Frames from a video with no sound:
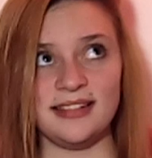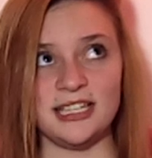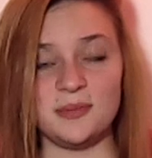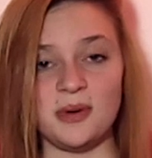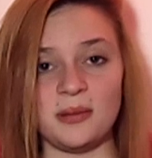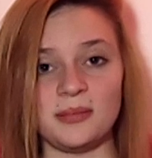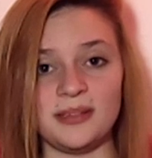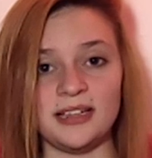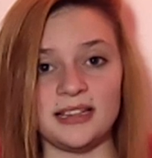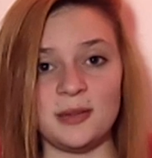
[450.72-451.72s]
it's
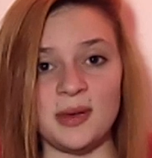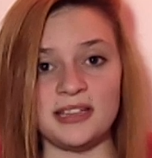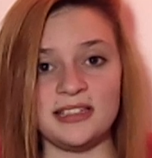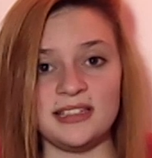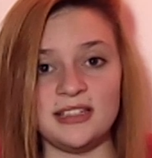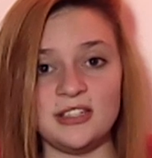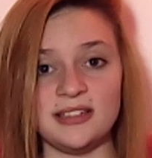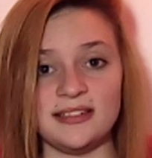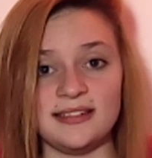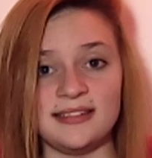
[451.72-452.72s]
probably not the best
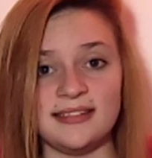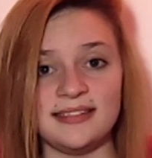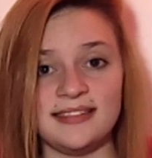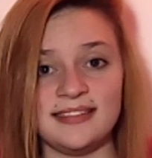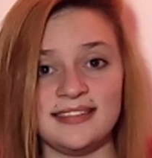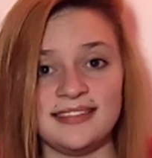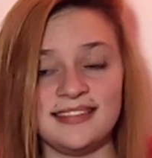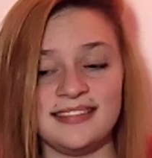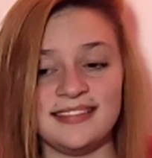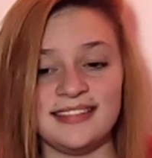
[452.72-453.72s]
decision.
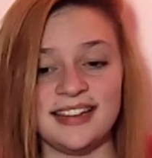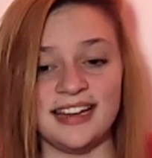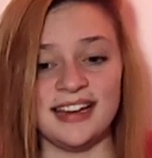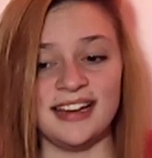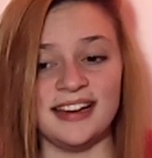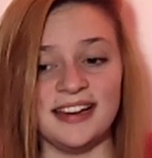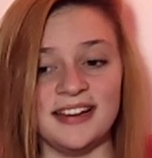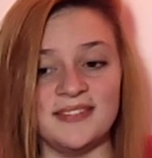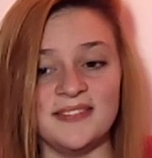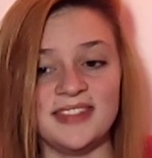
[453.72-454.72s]

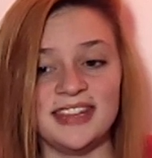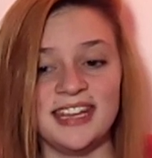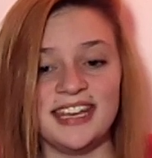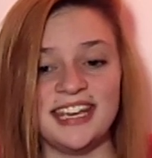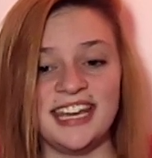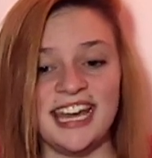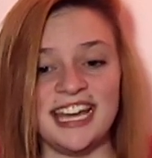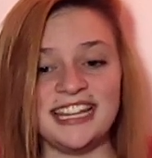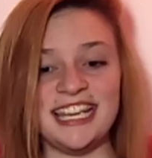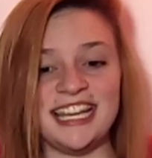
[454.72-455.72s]

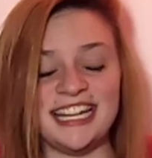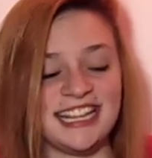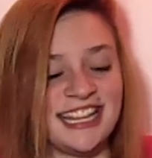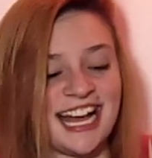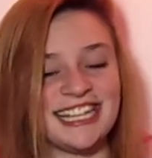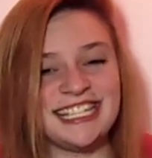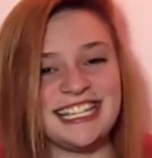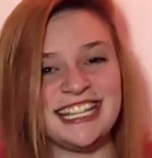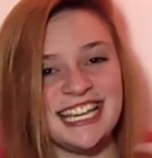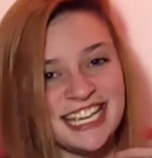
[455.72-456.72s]
And then last
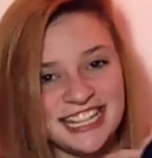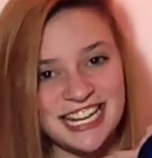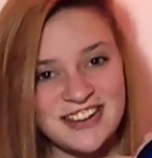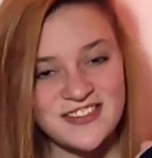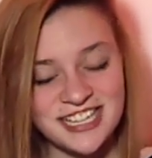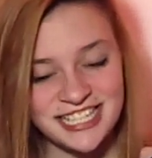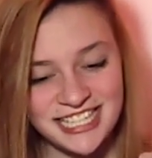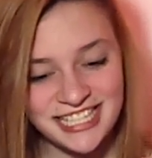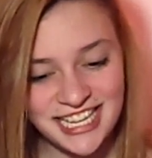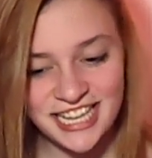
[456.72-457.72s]
thing that I want
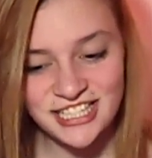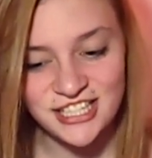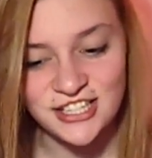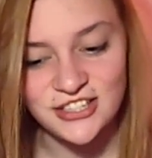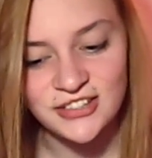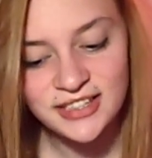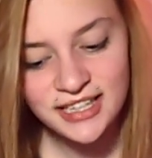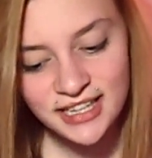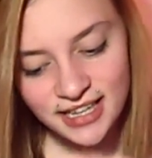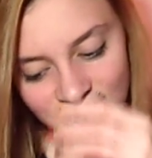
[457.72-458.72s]
to say to you
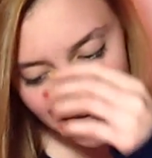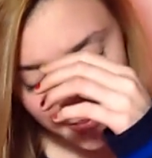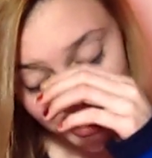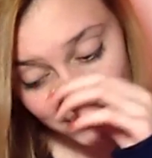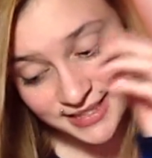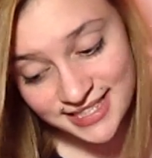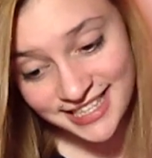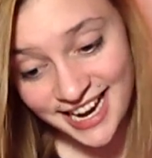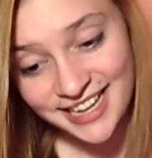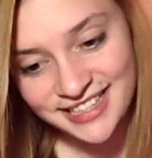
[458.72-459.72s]
about
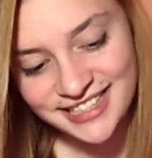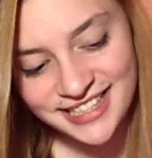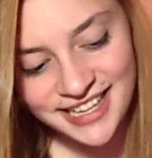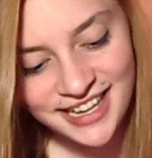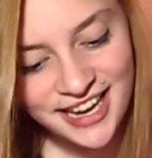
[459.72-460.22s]
sex,